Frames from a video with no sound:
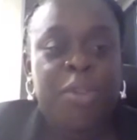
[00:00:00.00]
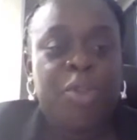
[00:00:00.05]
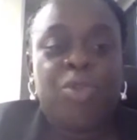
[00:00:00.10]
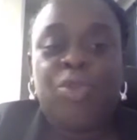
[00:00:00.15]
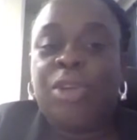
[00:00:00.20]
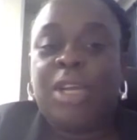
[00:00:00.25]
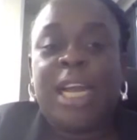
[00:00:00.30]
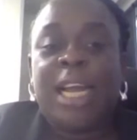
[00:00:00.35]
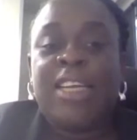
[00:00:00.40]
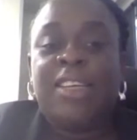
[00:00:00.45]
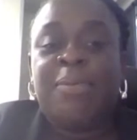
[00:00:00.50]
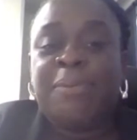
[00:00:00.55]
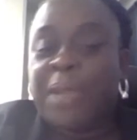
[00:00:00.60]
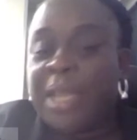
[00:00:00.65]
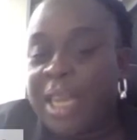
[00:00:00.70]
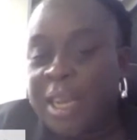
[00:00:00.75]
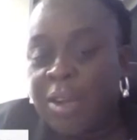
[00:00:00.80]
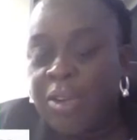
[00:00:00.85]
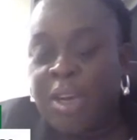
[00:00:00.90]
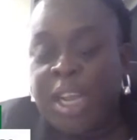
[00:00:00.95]
you can't be
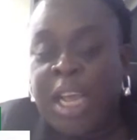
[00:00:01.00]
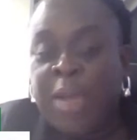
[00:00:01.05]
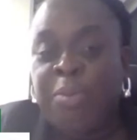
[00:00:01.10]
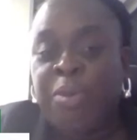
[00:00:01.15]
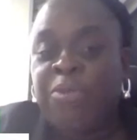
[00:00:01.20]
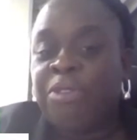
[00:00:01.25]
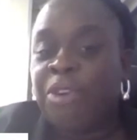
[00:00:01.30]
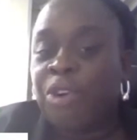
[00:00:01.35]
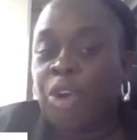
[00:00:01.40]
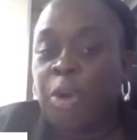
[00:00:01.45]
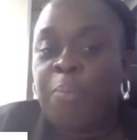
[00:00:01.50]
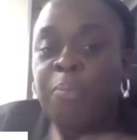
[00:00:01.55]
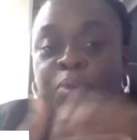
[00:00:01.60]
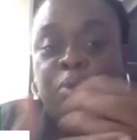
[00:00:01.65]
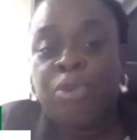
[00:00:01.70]
held liable for not